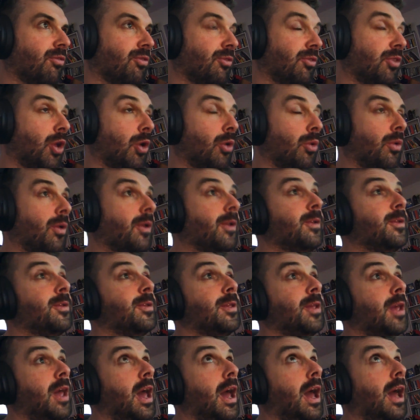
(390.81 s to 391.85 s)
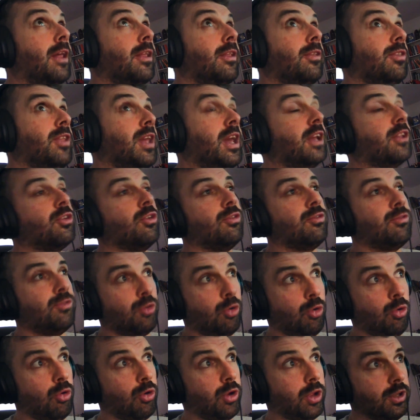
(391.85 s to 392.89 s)
Now, native
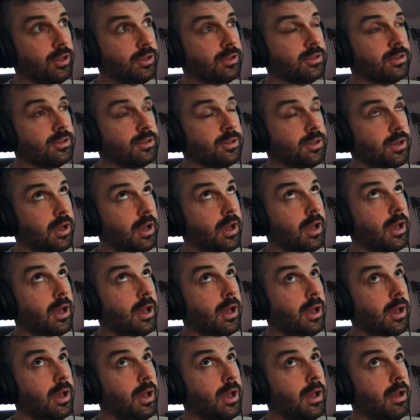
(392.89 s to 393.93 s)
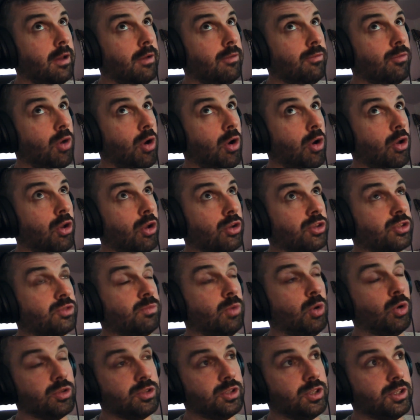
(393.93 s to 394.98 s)
tokens on
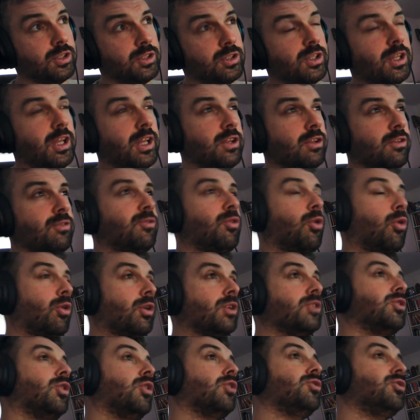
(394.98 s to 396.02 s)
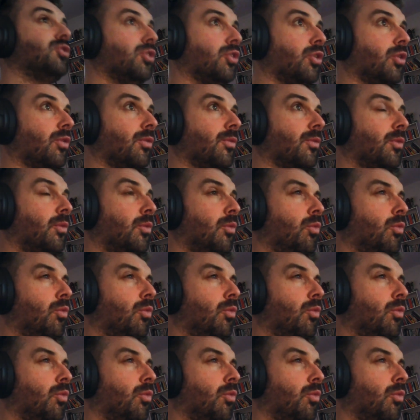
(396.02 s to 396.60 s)
Osmosis, native tokens on Juno.